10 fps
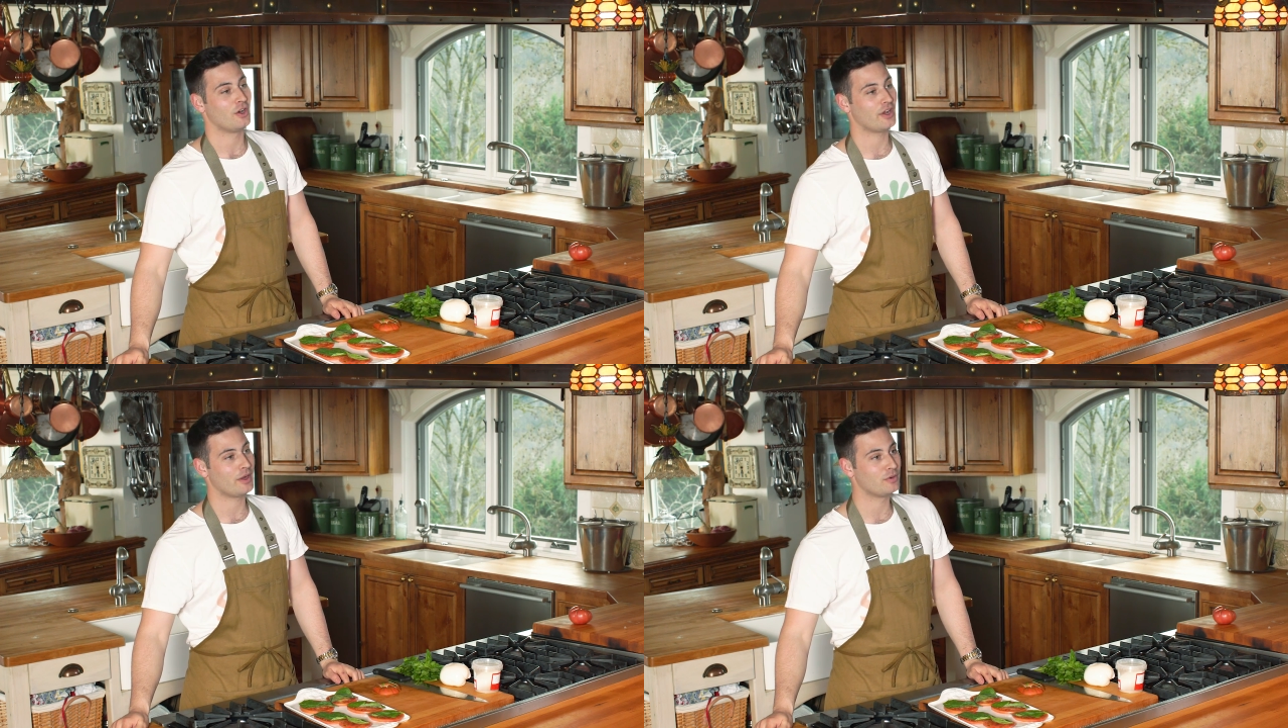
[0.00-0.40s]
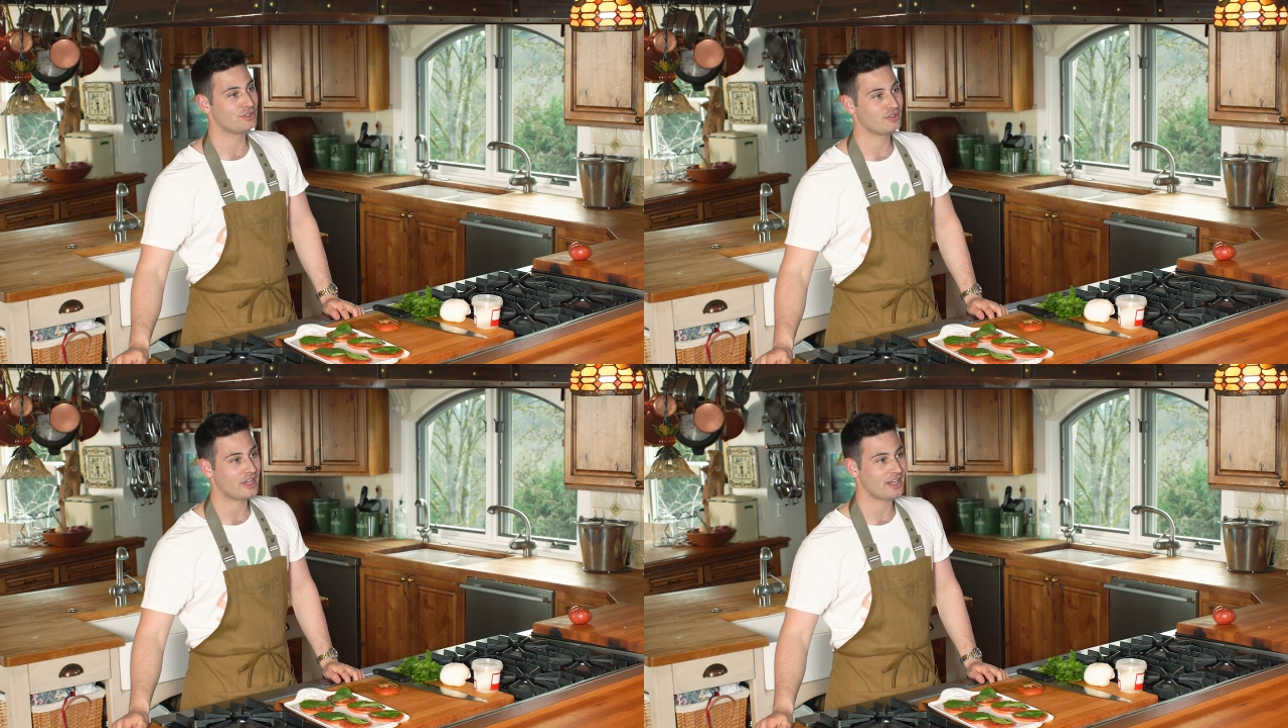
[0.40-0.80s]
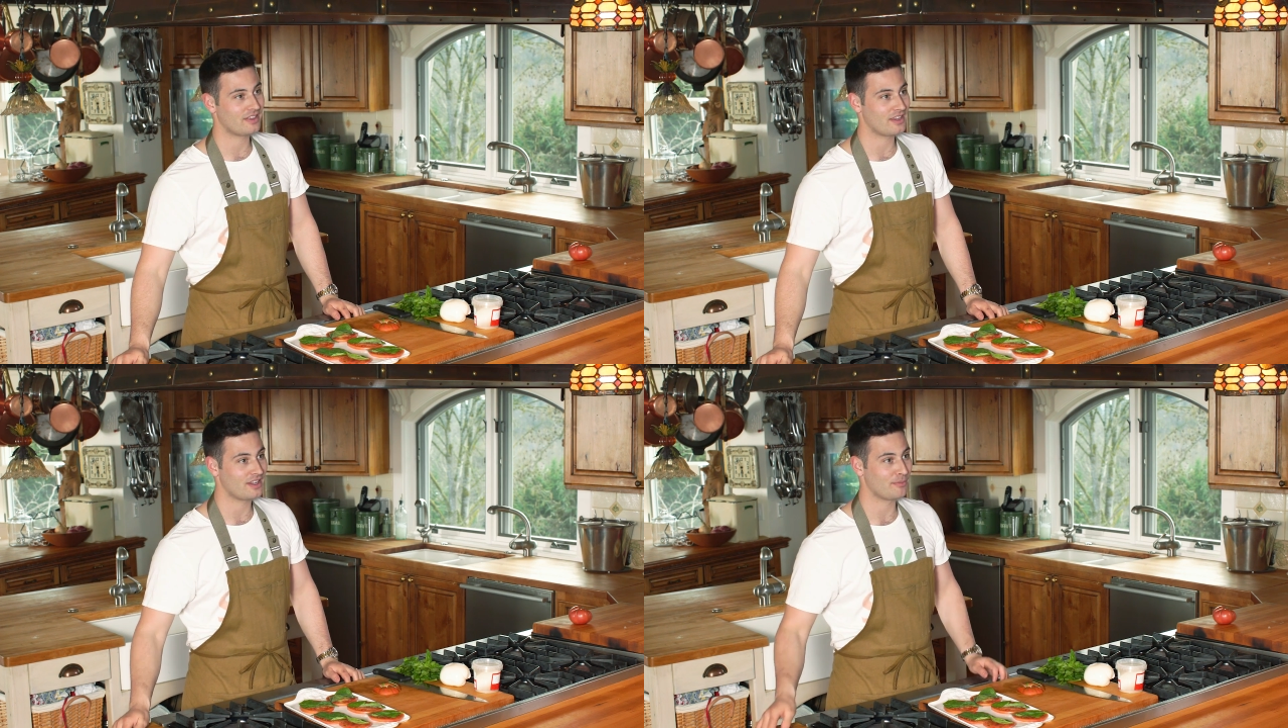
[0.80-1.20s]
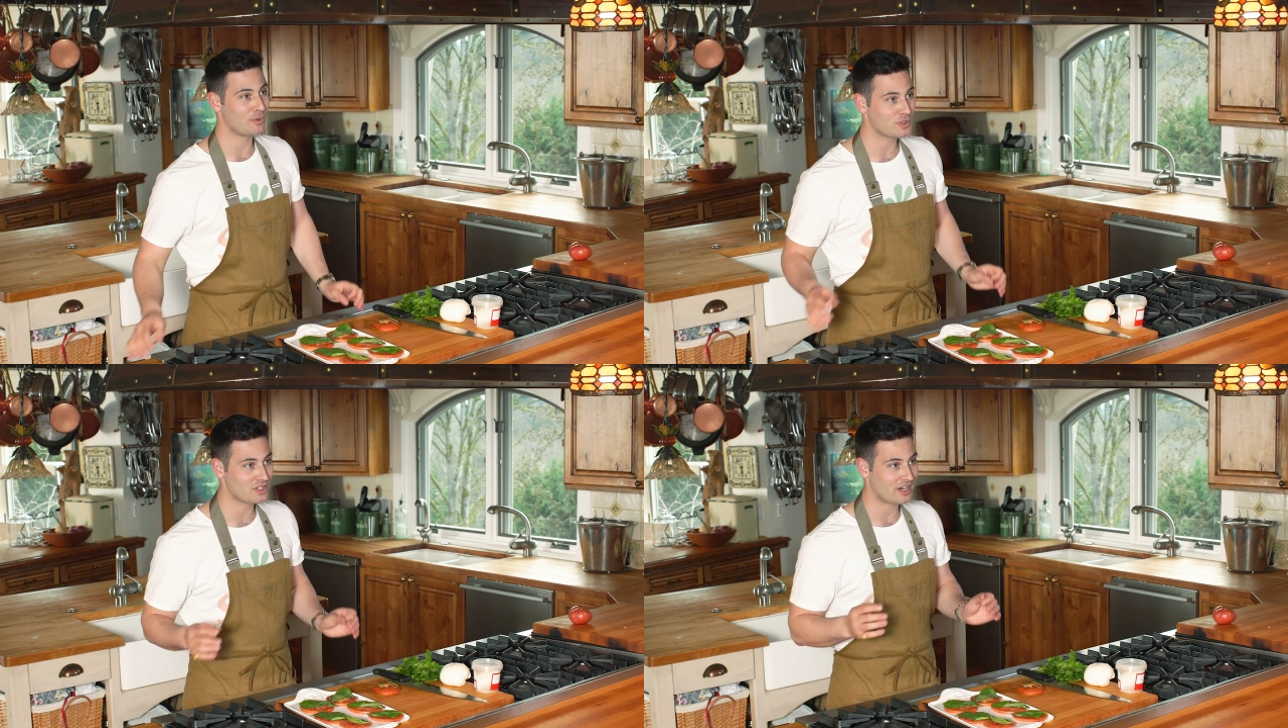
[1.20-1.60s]
okay, would you like the
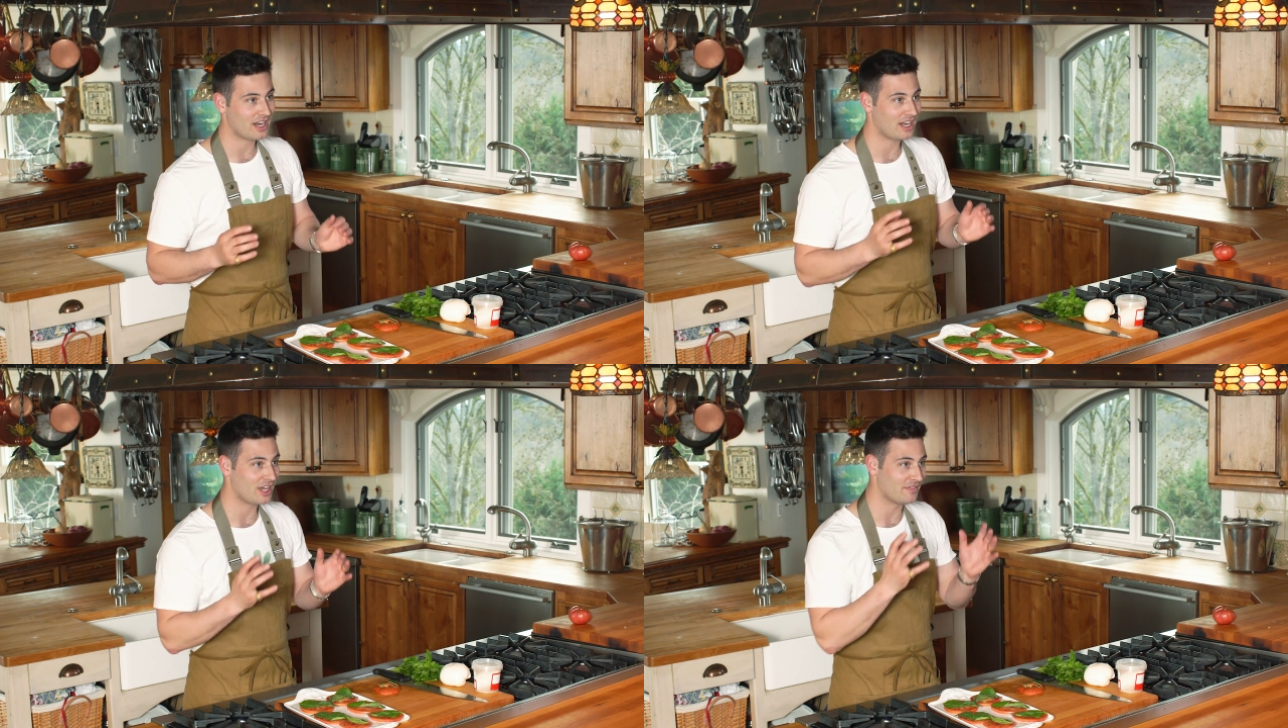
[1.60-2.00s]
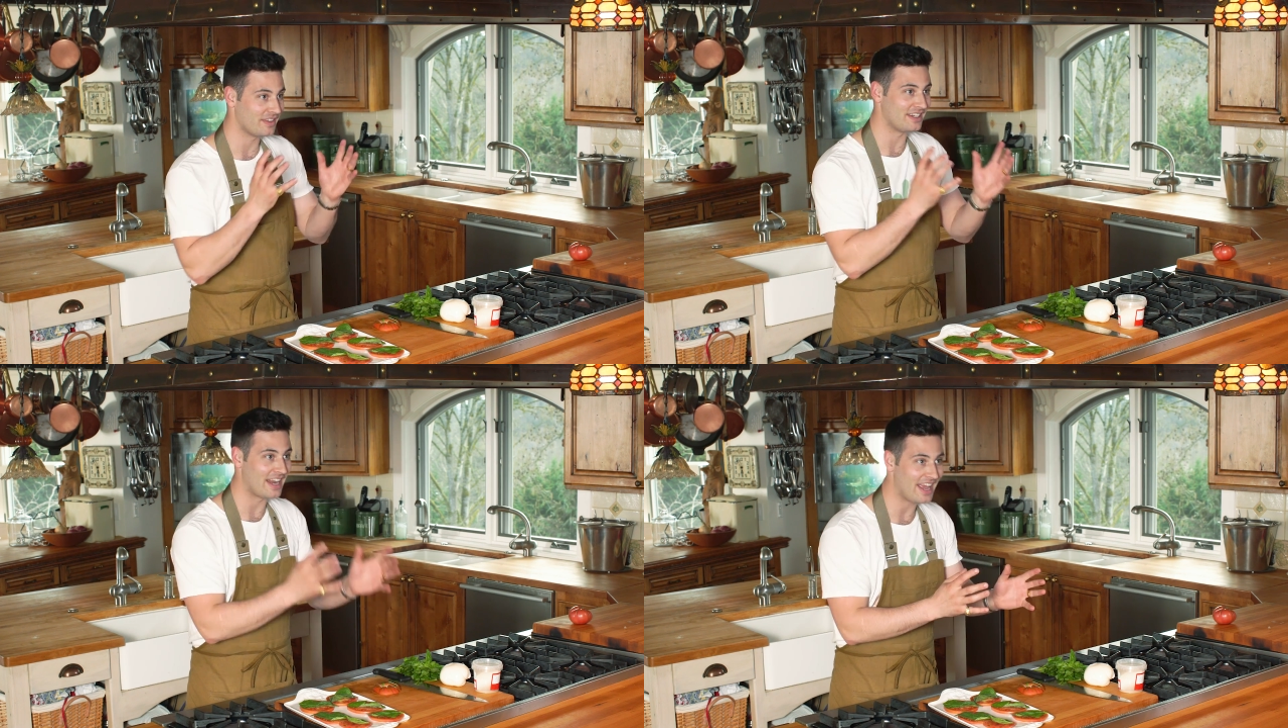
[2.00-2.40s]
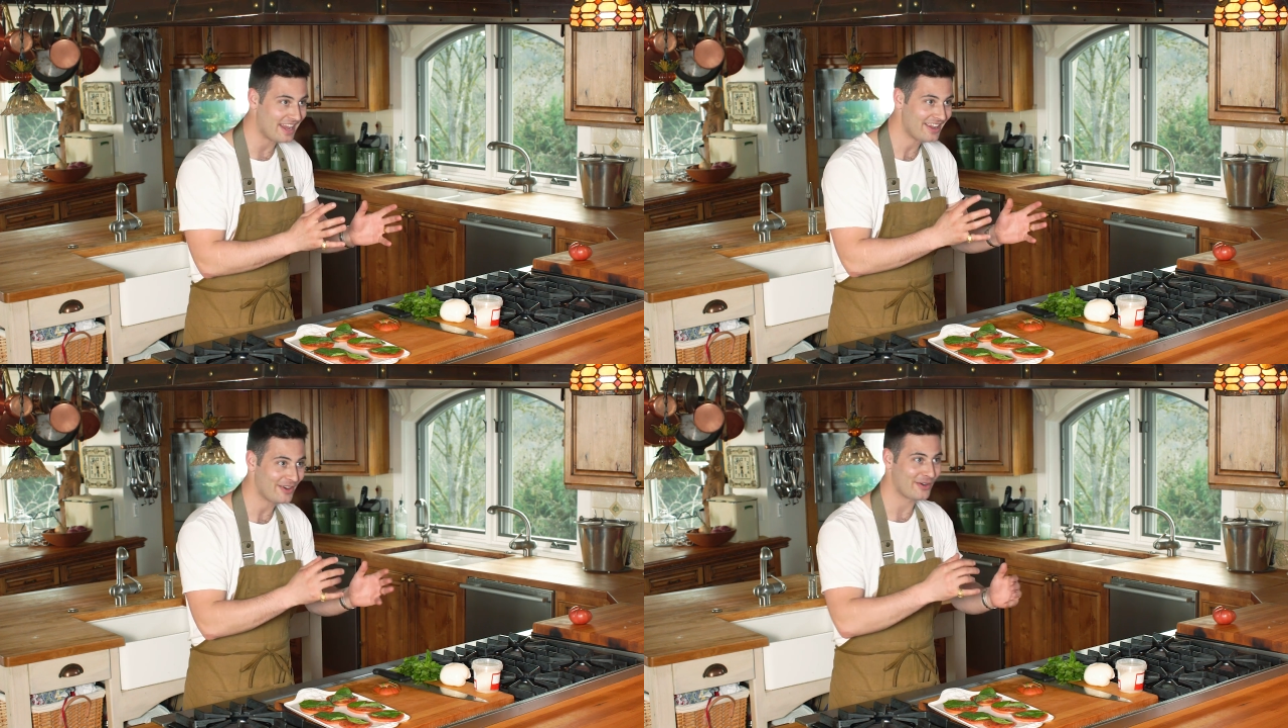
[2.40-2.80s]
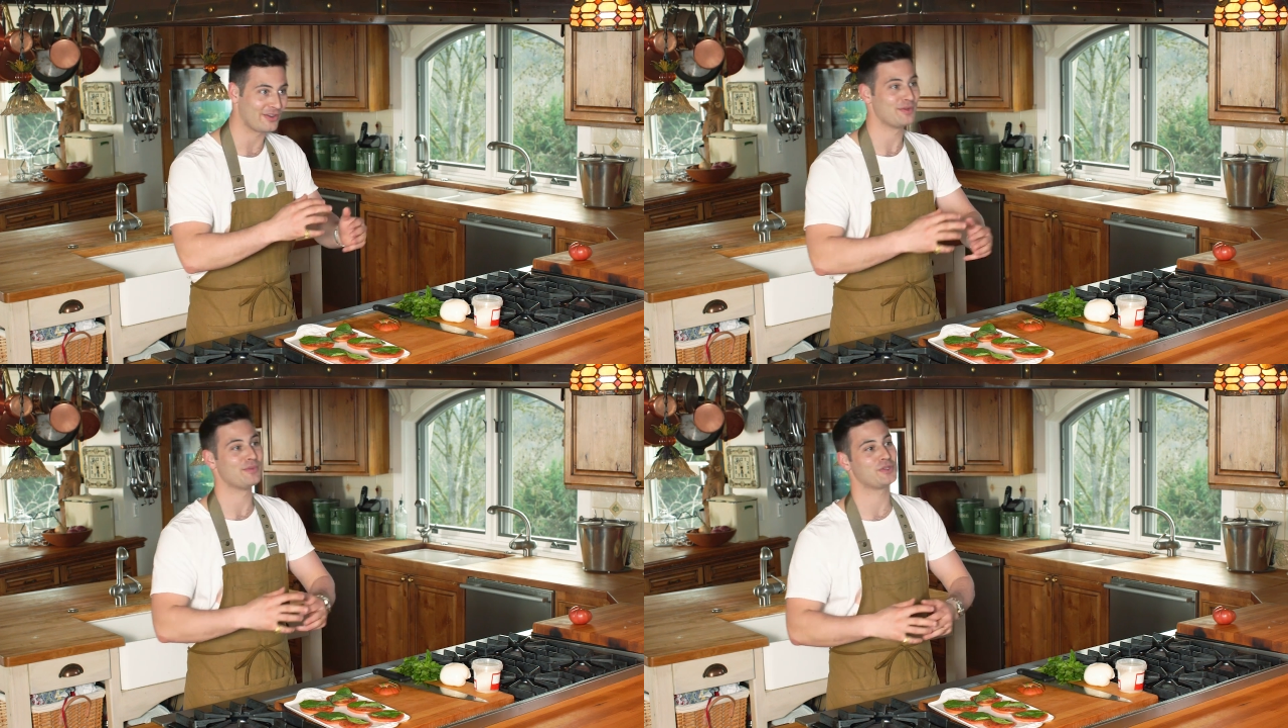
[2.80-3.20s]
mozzarella of the day
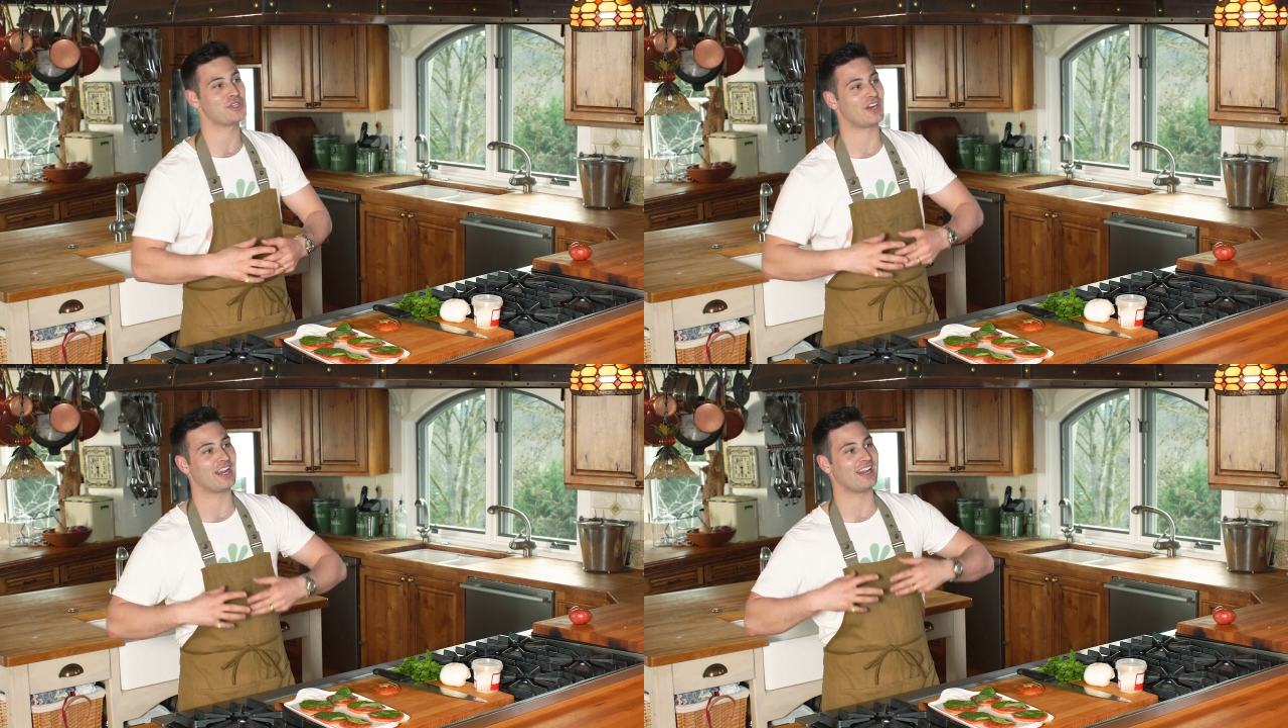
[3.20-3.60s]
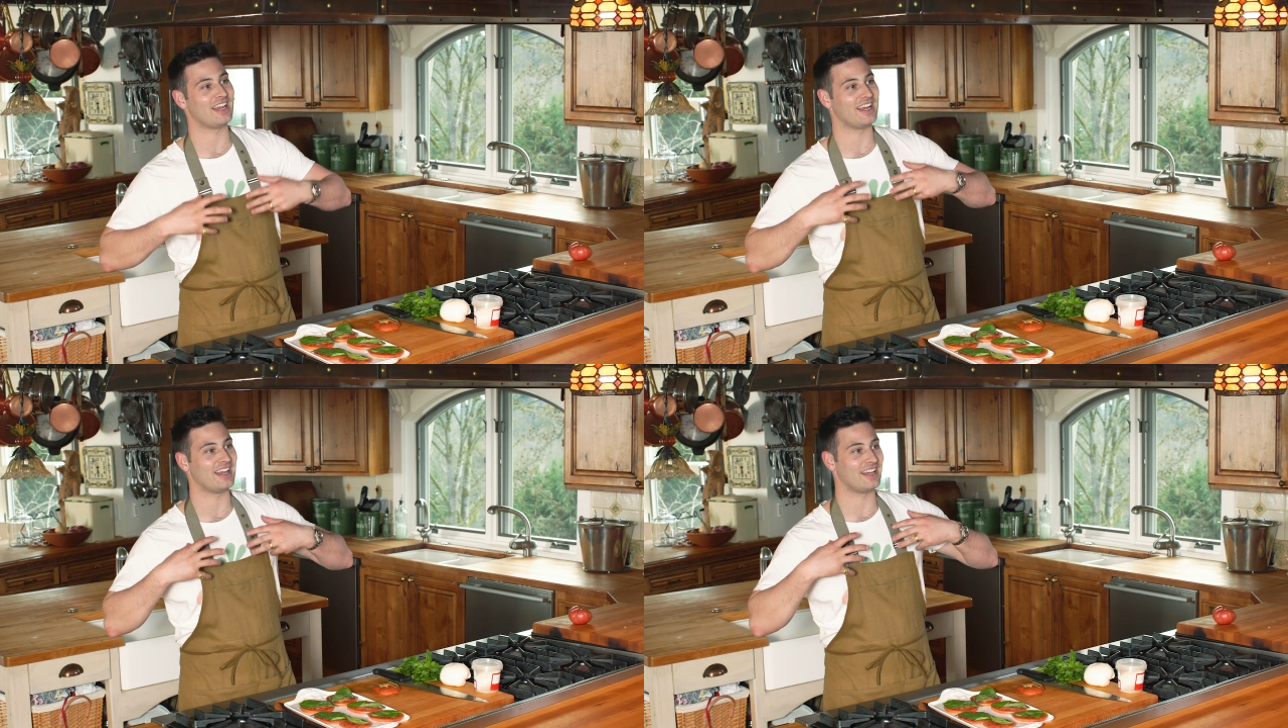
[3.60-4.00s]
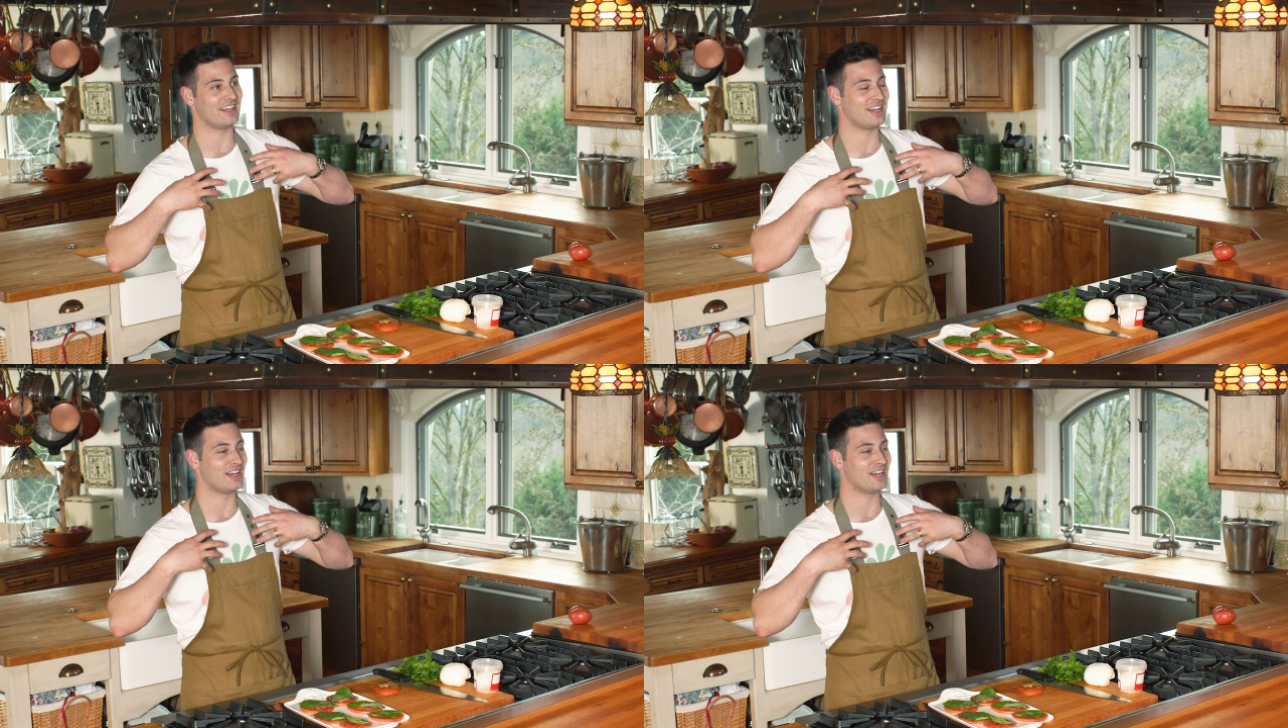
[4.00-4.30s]
or the mozzarella